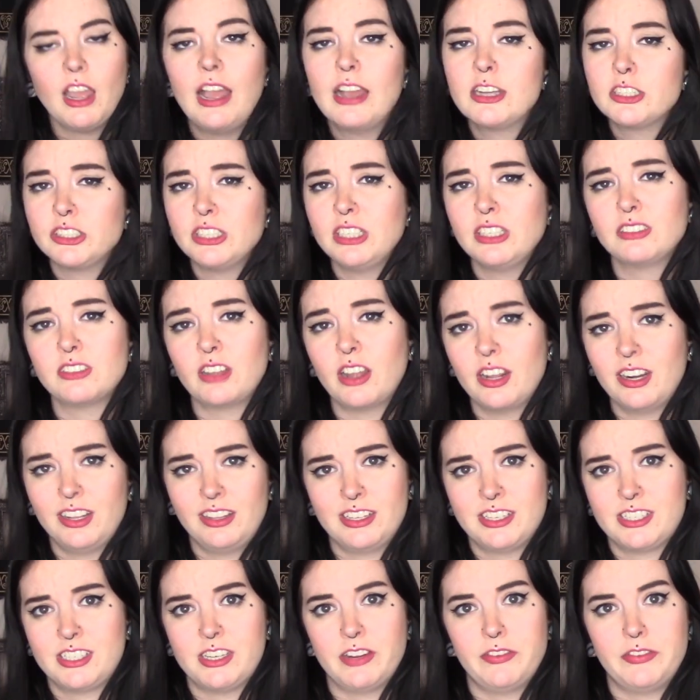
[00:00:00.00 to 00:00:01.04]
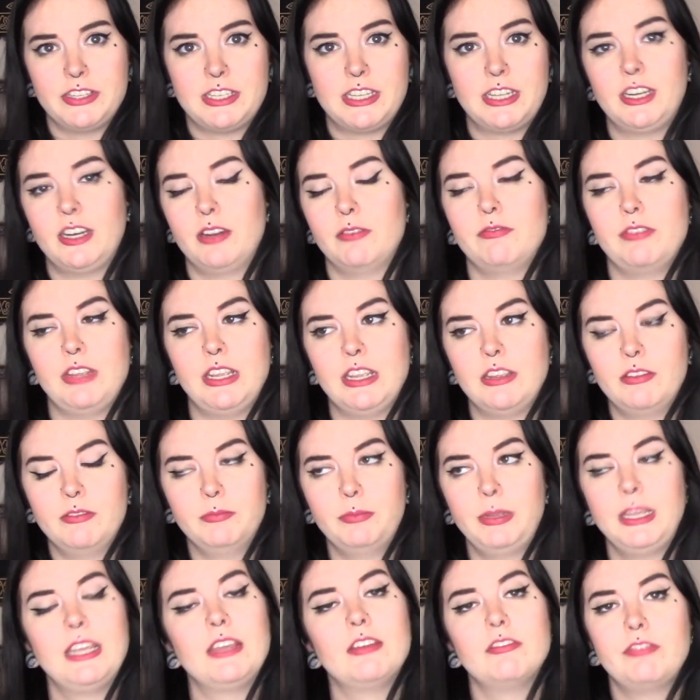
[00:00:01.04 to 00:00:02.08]
Actually, a lot of this stuff has ended up being,
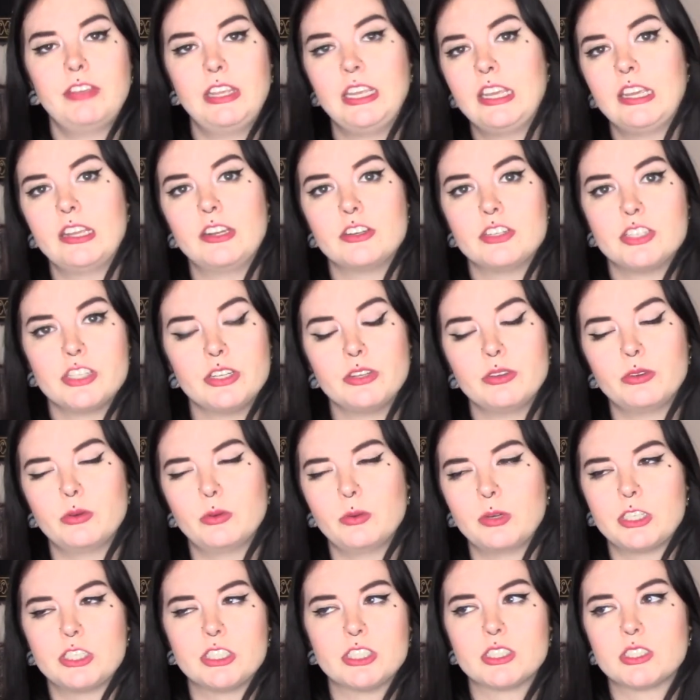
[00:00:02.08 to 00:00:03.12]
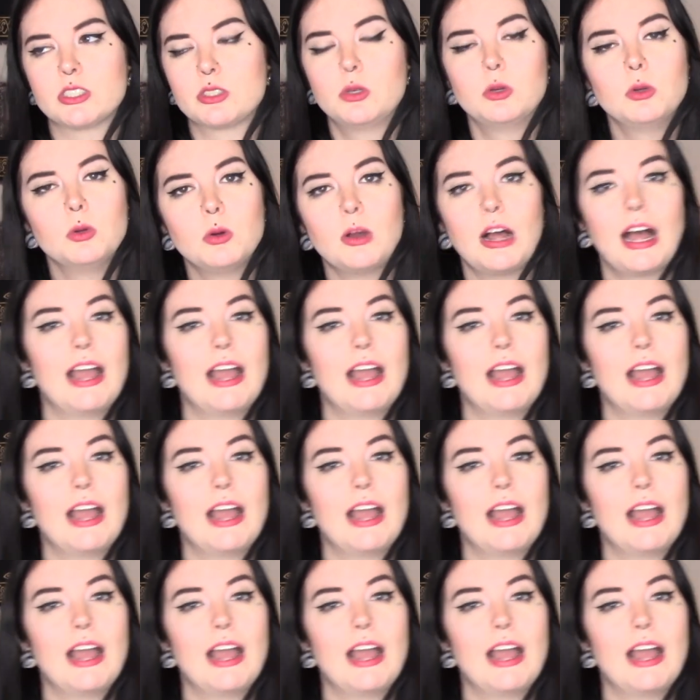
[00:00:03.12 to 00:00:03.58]
being vegan too, which is cool.